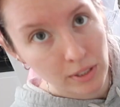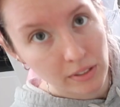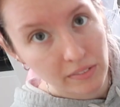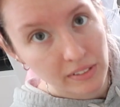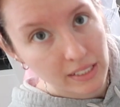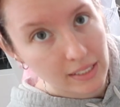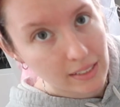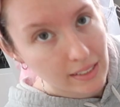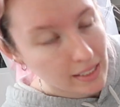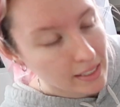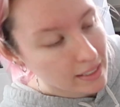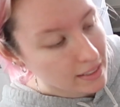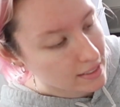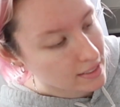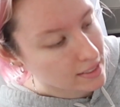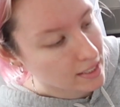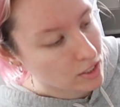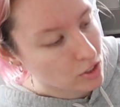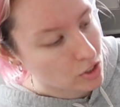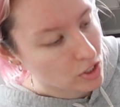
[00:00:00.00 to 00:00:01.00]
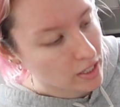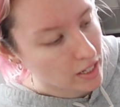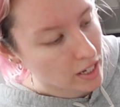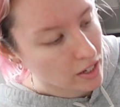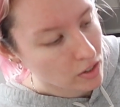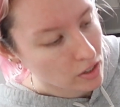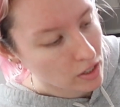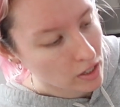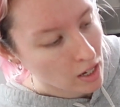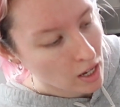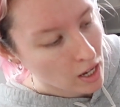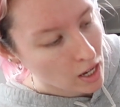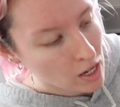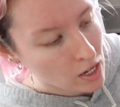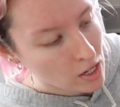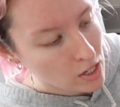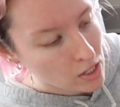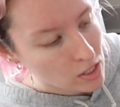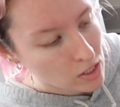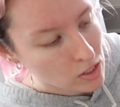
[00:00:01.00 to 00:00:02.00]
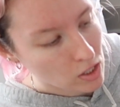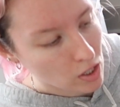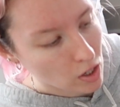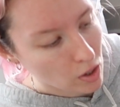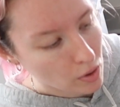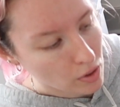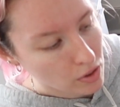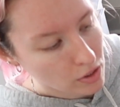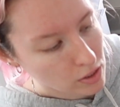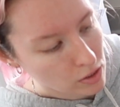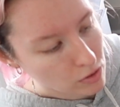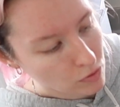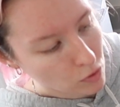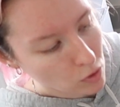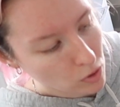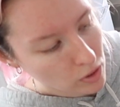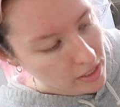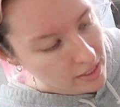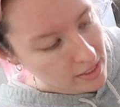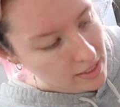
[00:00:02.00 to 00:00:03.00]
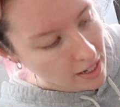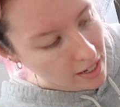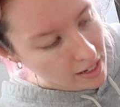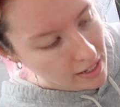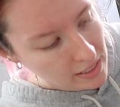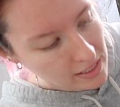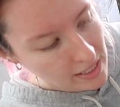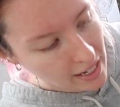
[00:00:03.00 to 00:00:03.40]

previously stitched together. So this fold is not